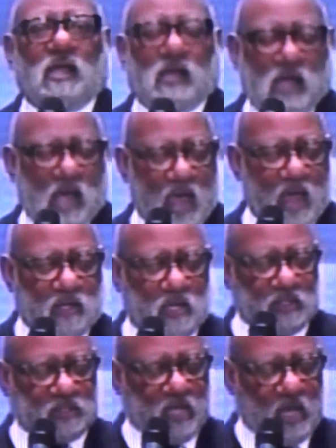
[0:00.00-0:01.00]
And
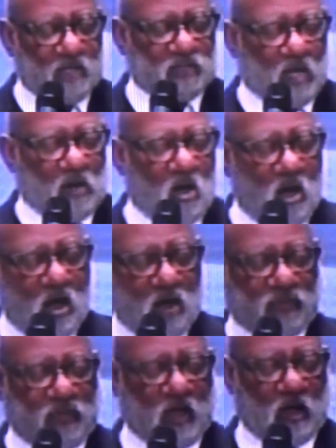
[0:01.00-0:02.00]
he says that all
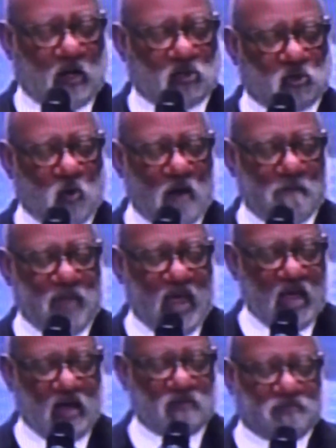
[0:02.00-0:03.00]
things were
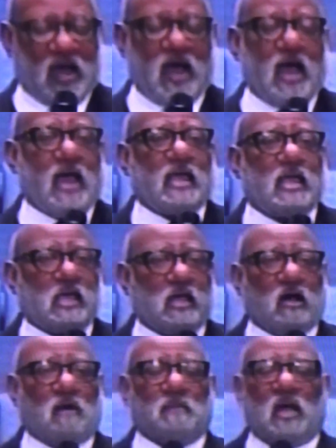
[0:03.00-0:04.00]
made by
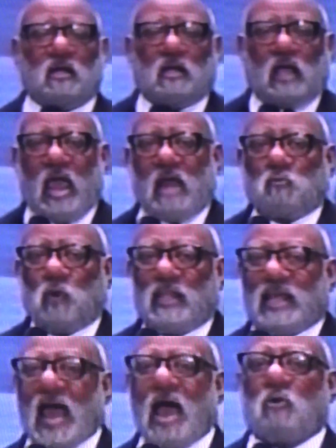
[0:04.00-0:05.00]
him, and
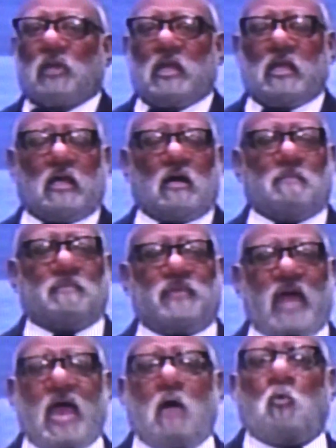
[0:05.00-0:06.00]
without him
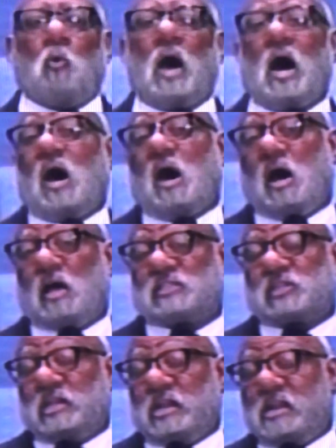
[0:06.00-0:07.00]
there
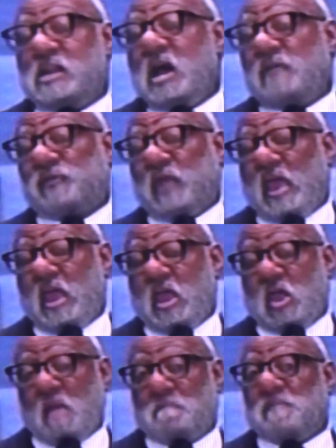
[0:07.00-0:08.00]
was
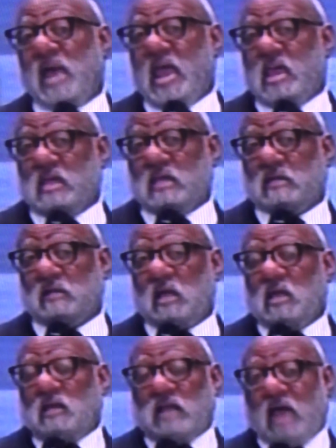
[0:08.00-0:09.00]
nothing made.
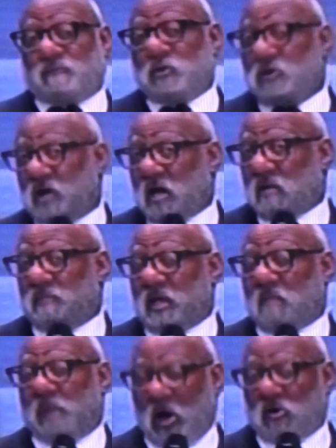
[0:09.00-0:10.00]
Now, if you're going to be
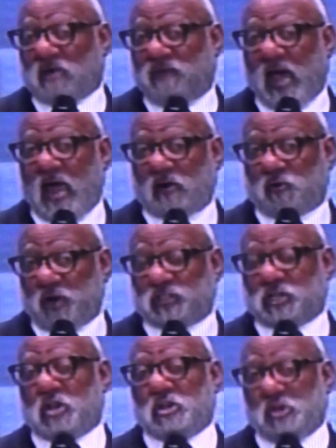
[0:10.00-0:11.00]
a bona fide
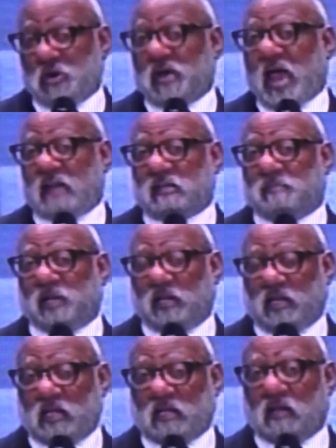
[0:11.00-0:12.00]
Christian, you got to
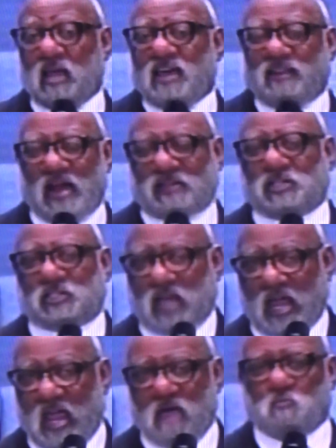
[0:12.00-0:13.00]
believe that the
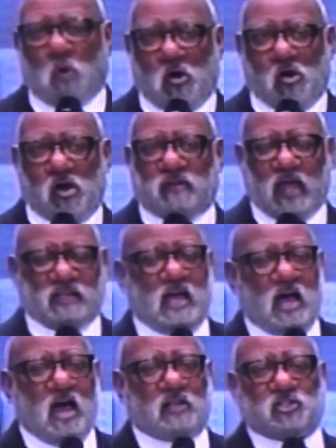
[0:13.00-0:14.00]
same word that
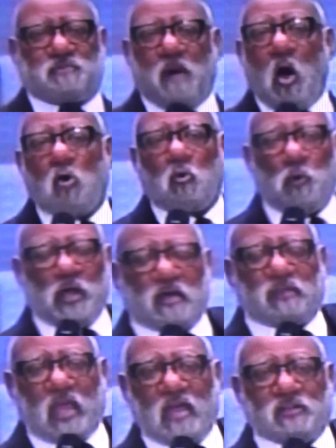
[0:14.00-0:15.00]
God spoke
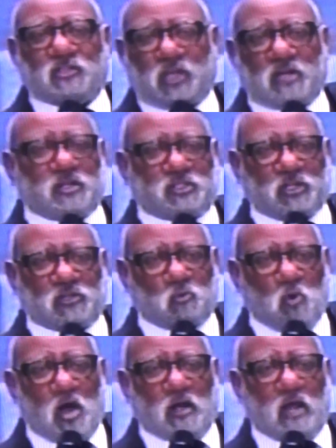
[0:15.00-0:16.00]
with in Genesis
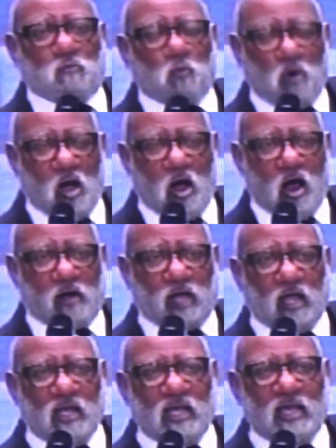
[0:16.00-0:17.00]

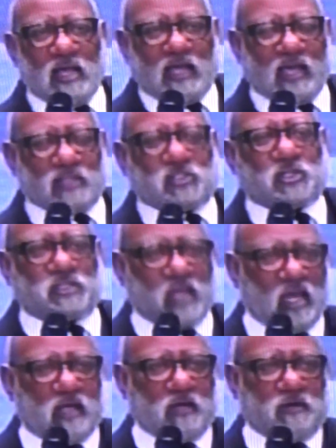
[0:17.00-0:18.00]
1:1 is
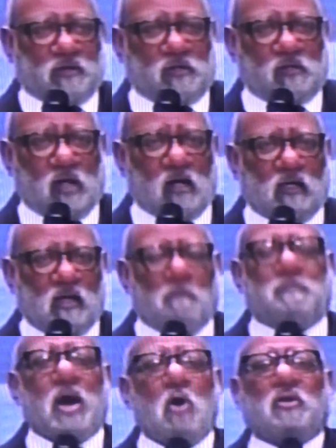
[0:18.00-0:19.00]
still
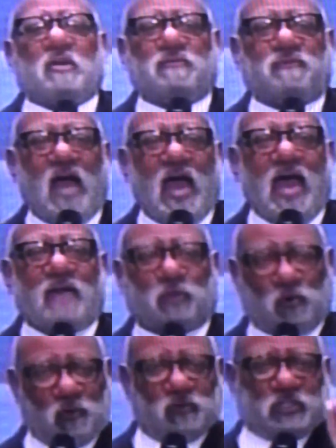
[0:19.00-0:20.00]
bona fide
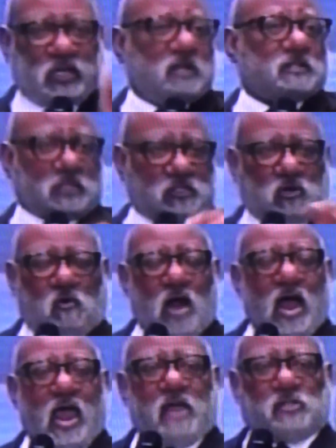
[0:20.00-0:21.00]
through Jesus
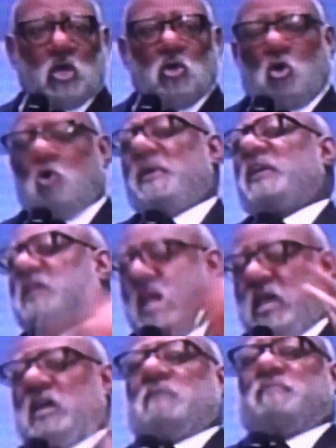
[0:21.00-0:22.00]
Christ, who
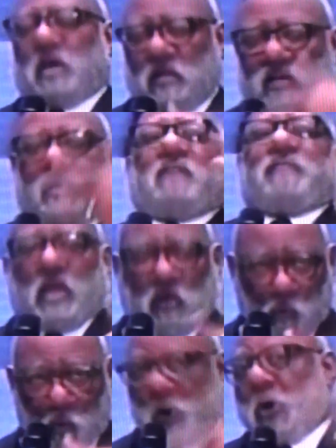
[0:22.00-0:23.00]
became the
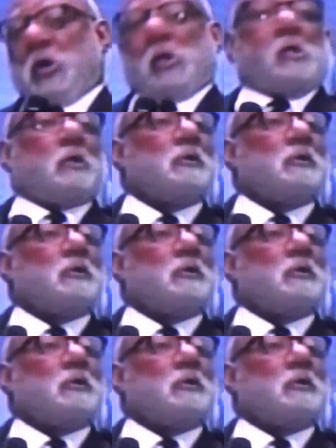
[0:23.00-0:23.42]
living word,